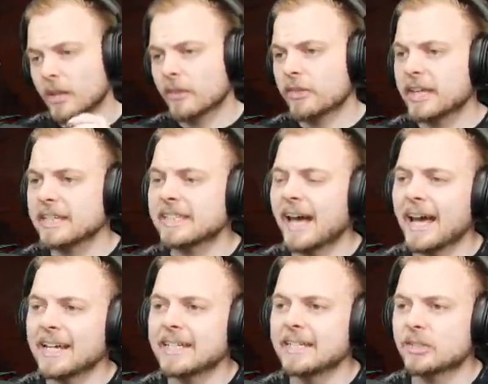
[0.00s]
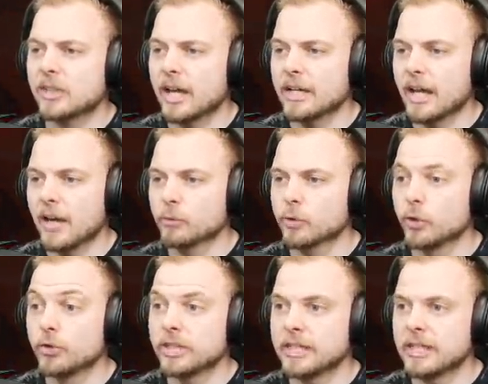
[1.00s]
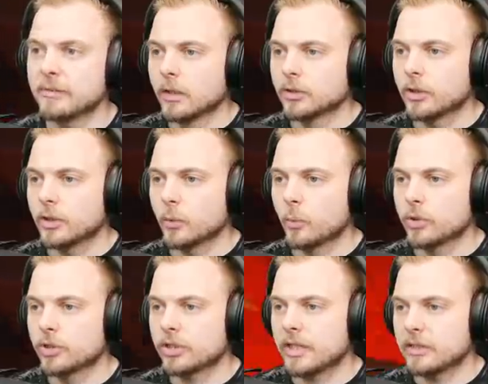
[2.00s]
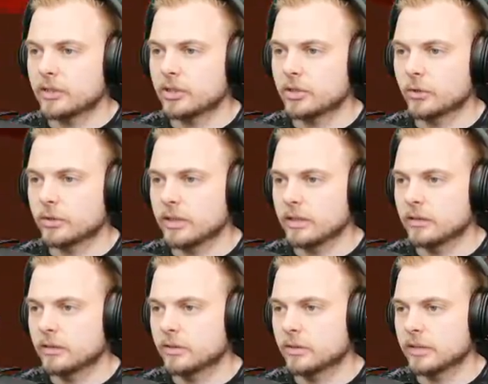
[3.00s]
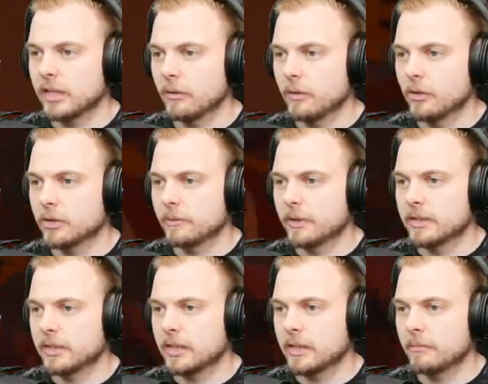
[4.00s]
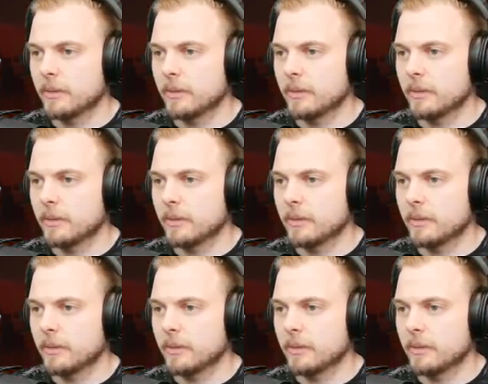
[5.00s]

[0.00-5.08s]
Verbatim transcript: The thing is, I need to kind of have one underneath so that the wood just gets sucked, sucks out automatically.